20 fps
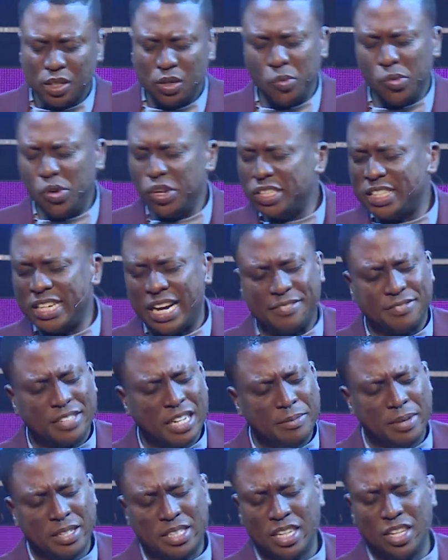Will you say
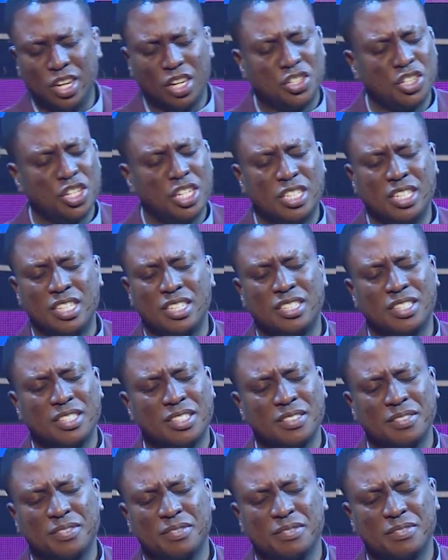after me, say, Lord
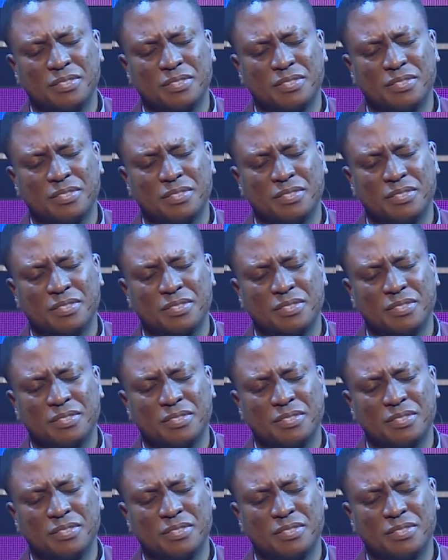Jesus,